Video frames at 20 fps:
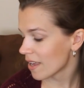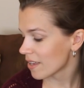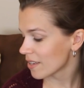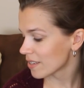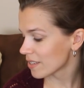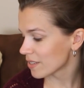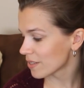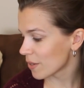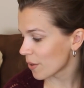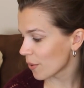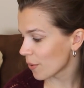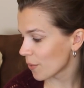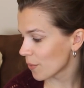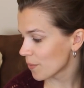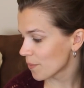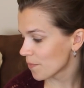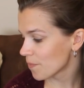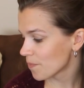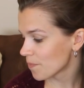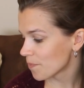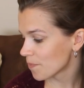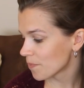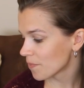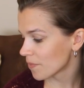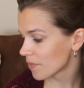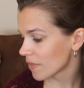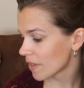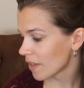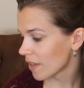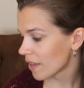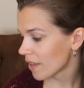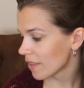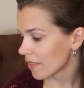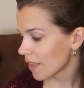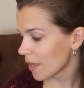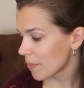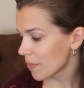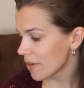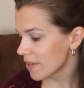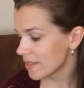So,
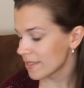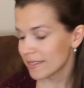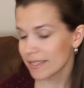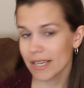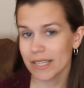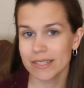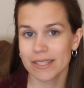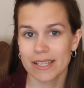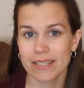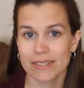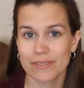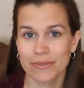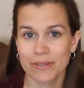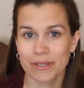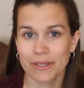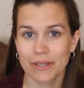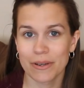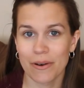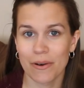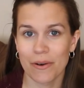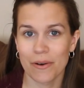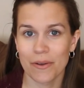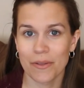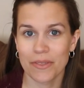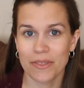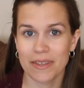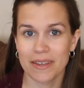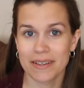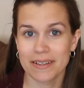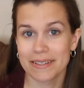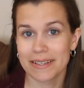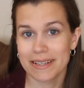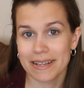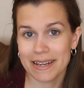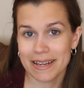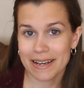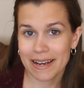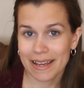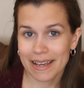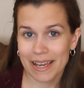that being said, that's really all the
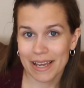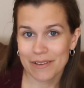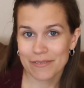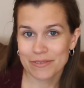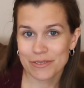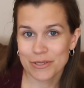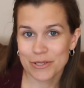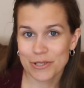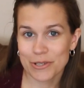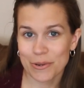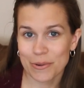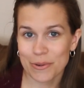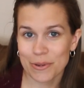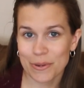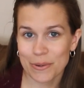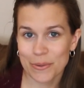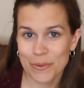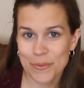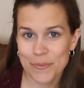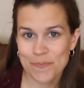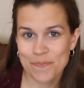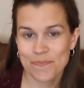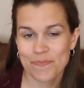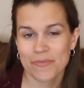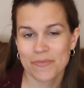knitting I have to show you.